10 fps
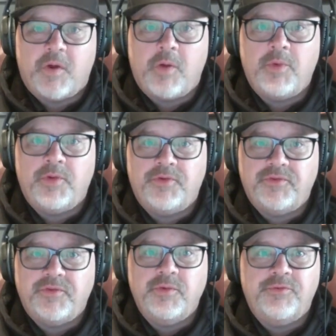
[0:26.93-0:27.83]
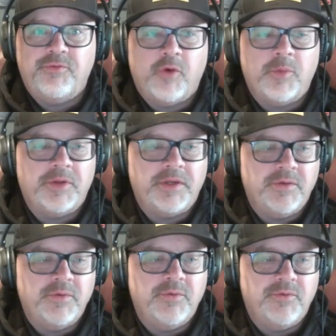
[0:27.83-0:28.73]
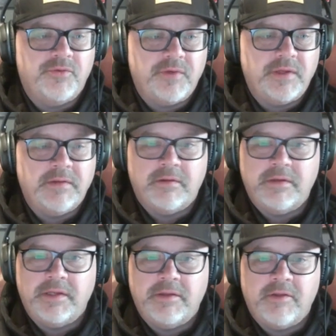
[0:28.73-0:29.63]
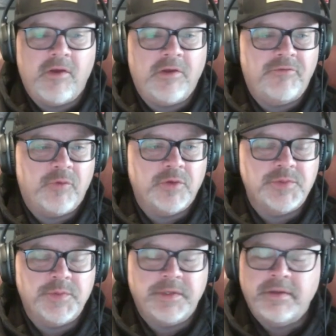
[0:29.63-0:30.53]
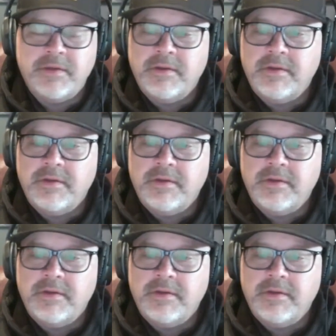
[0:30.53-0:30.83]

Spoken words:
almost uniformly used in law enforcement.